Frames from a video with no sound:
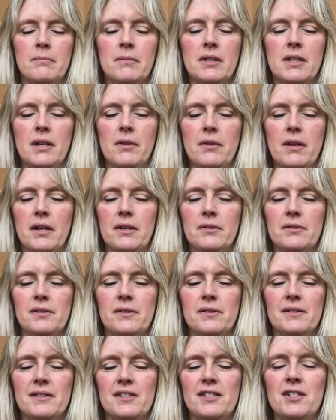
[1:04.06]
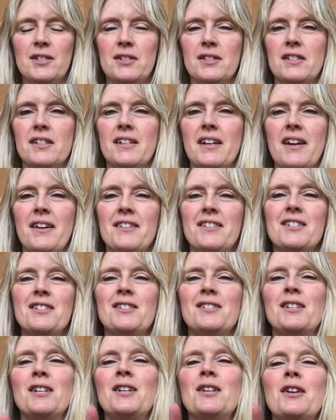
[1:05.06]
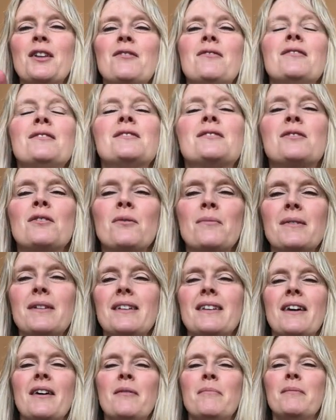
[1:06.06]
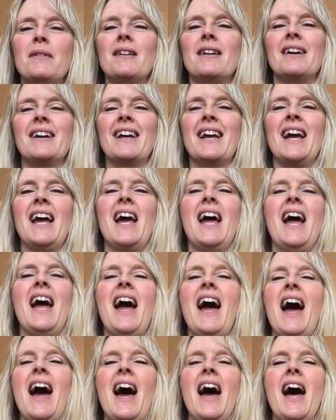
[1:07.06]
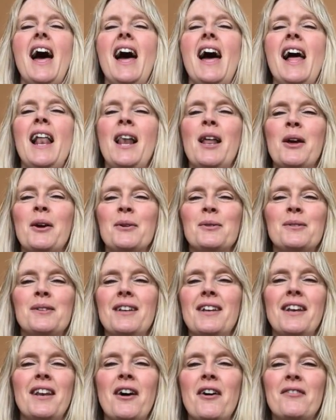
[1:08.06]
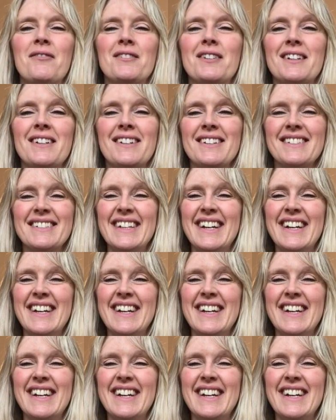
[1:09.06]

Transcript: Manolo's. And she used to go, she used to look through the shop window and be like, hello, lover.